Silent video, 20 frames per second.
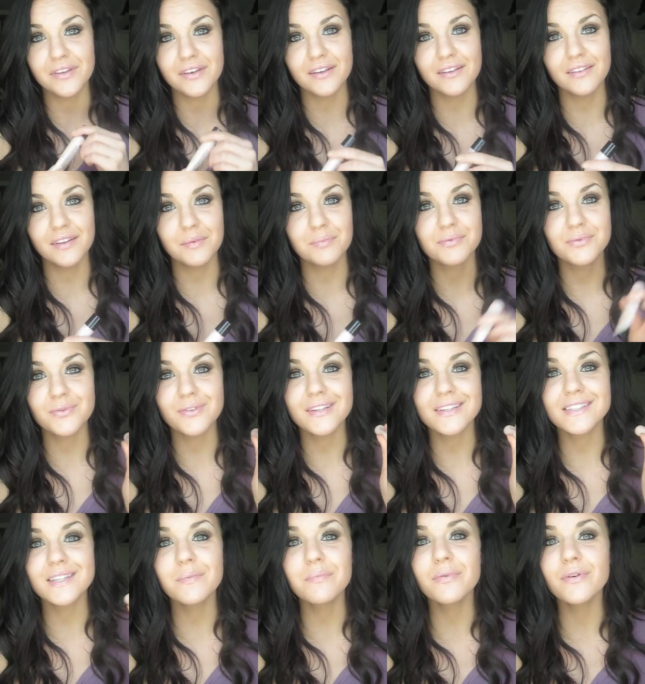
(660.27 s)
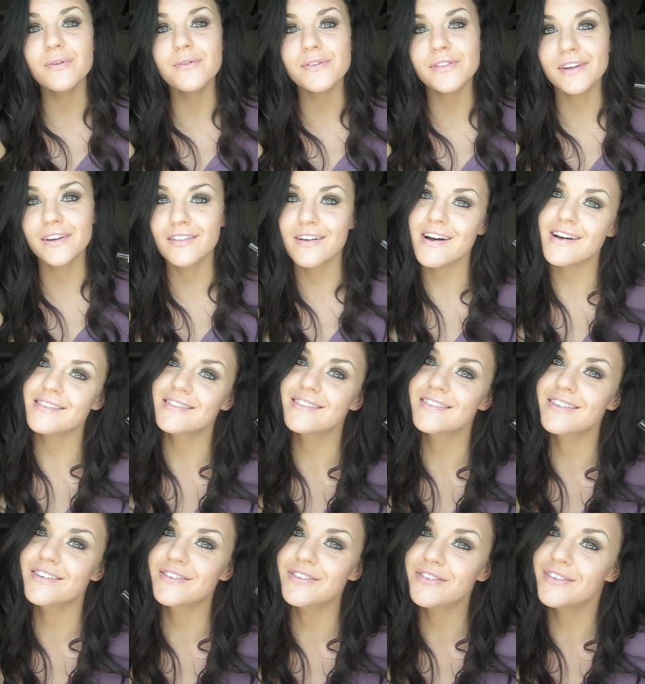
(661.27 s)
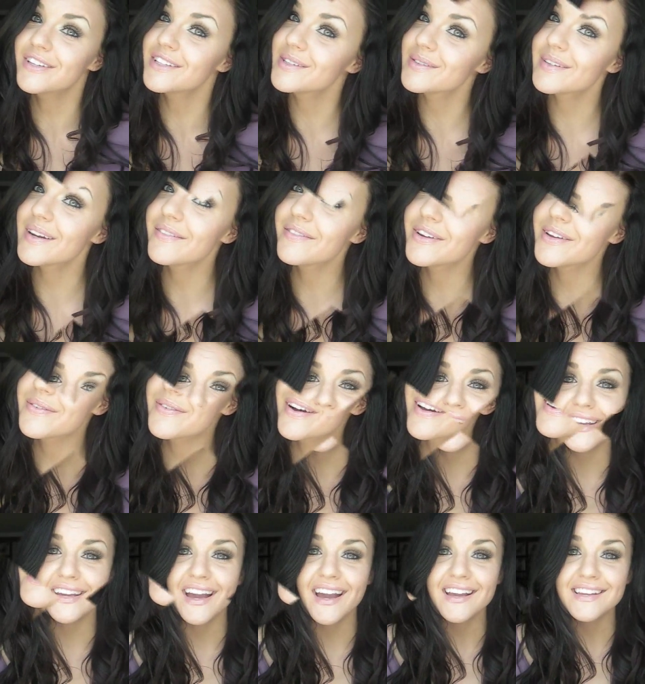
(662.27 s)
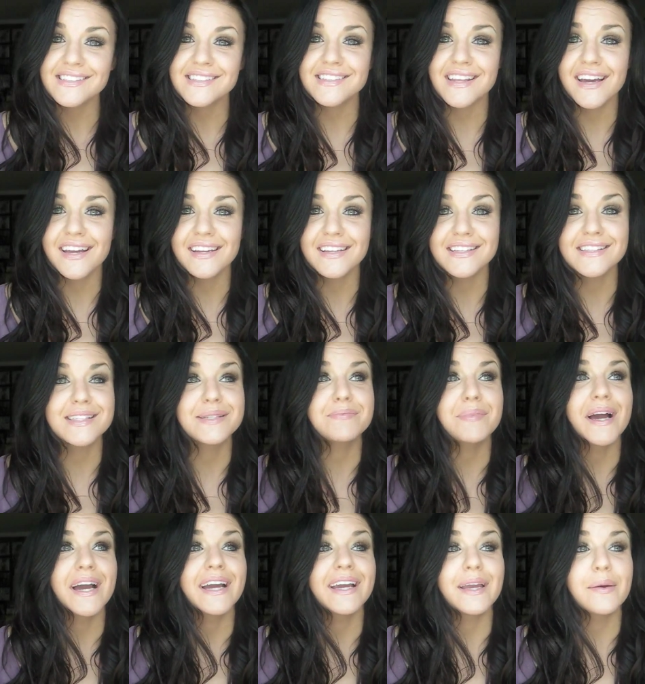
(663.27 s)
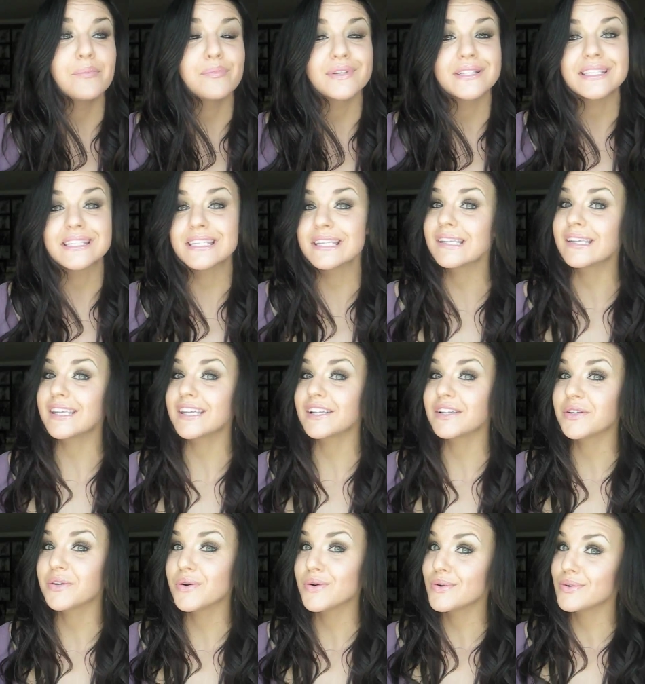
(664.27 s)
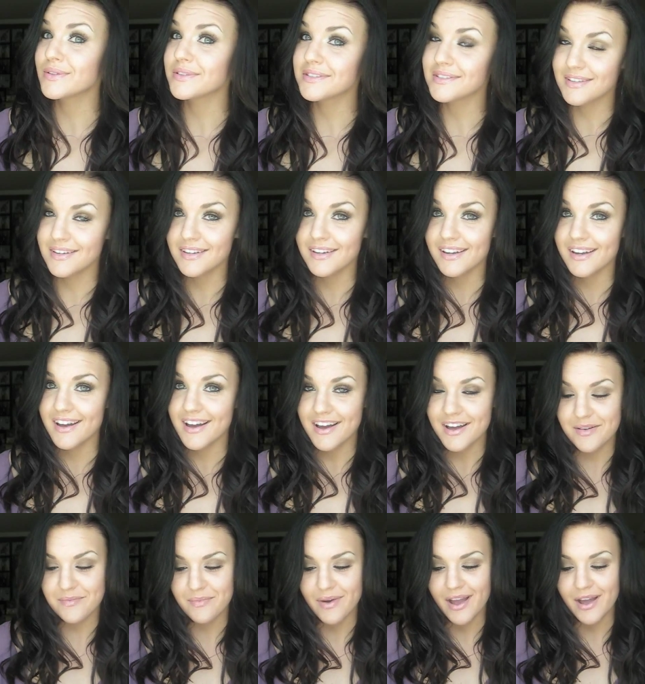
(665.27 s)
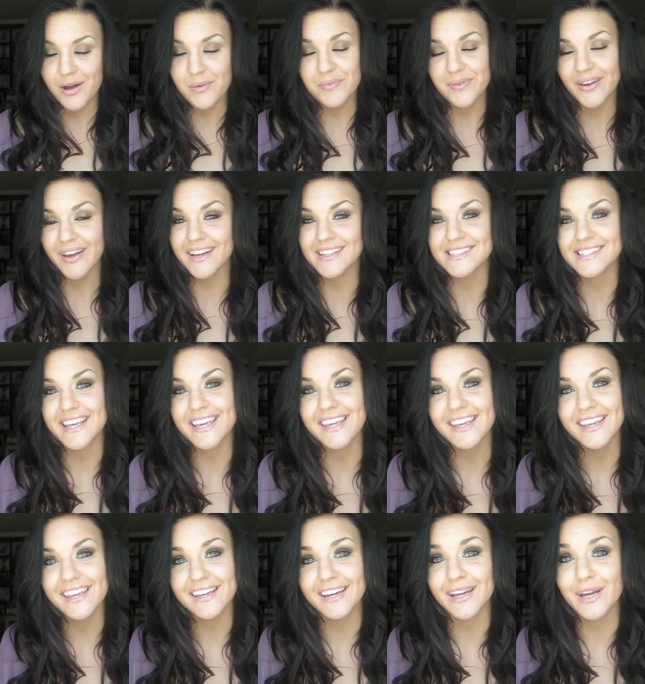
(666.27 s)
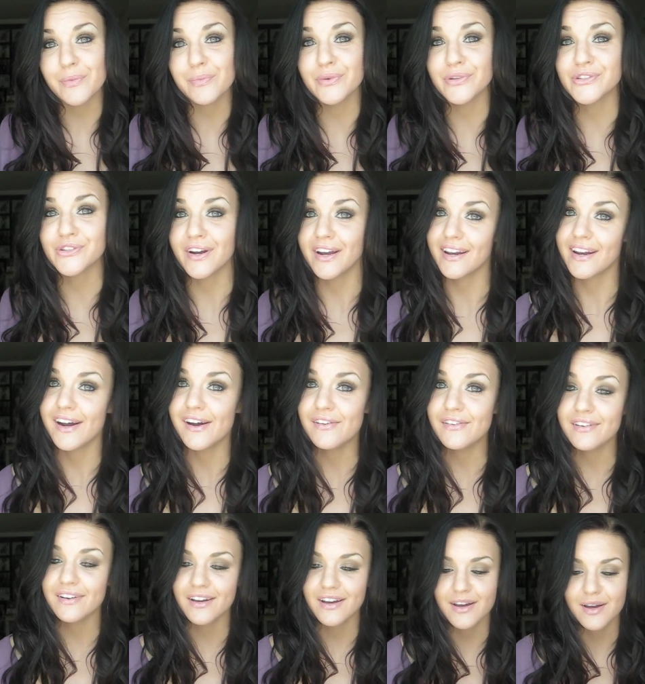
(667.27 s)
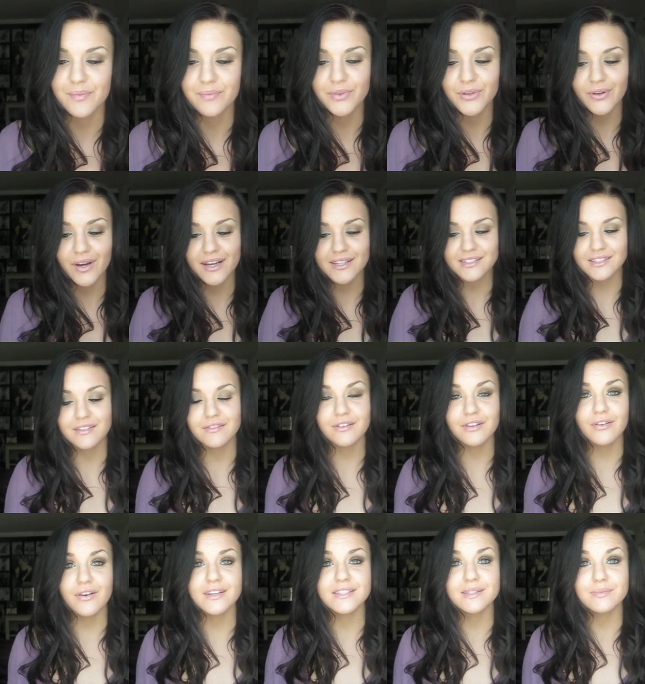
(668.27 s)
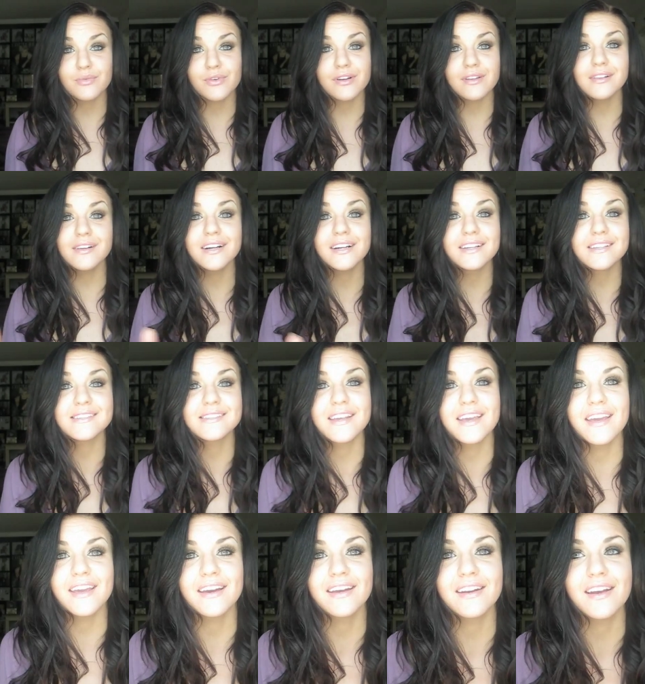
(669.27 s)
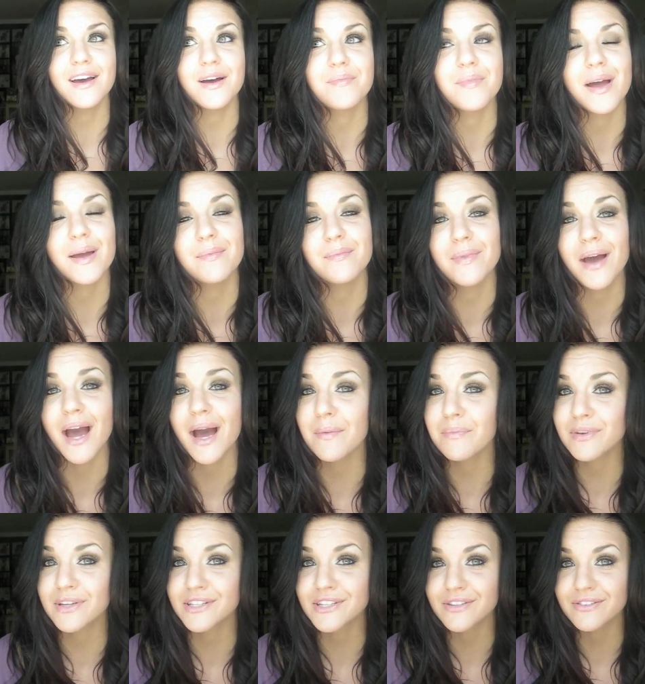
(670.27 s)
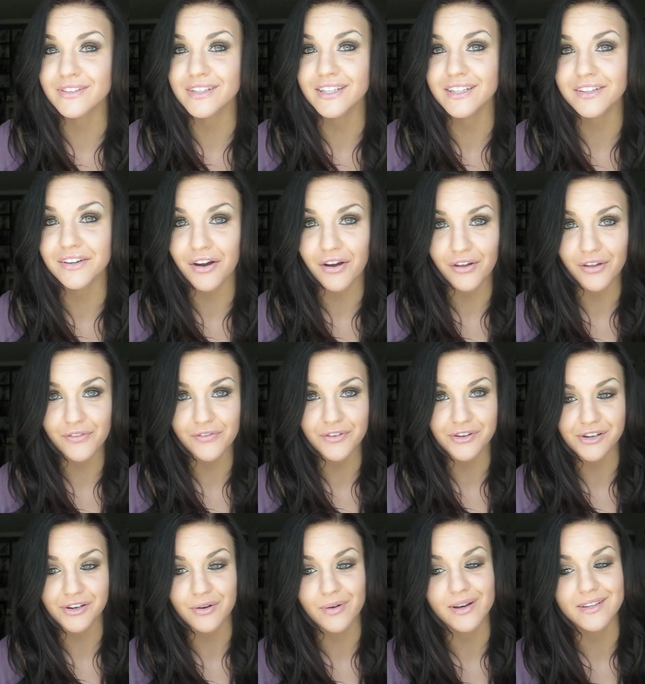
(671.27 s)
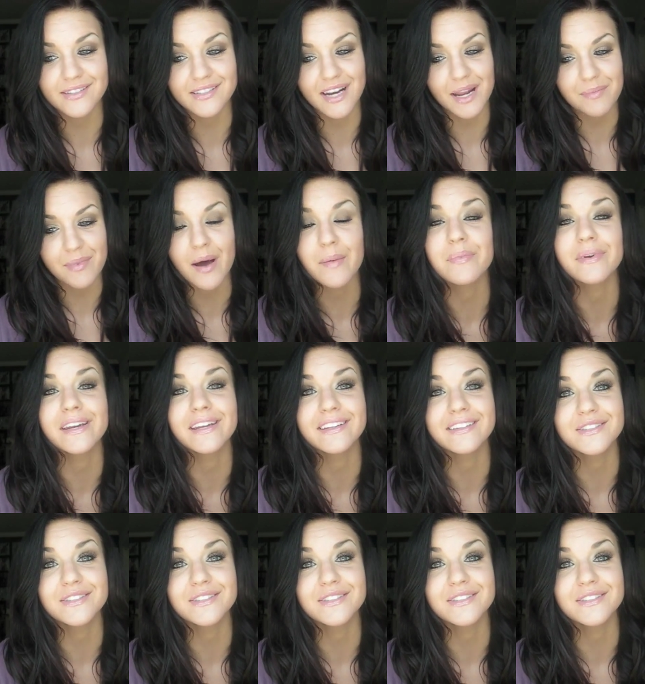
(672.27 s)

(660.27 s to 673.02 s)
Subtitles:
the lips really simple with the gloss, so you can do whatever you want. Okay guys, that is my Brazilian golds look. I hope you guys like it and I hope you try it out. You guys can request more looks and I'm happy to read all of your requests and I'm happy to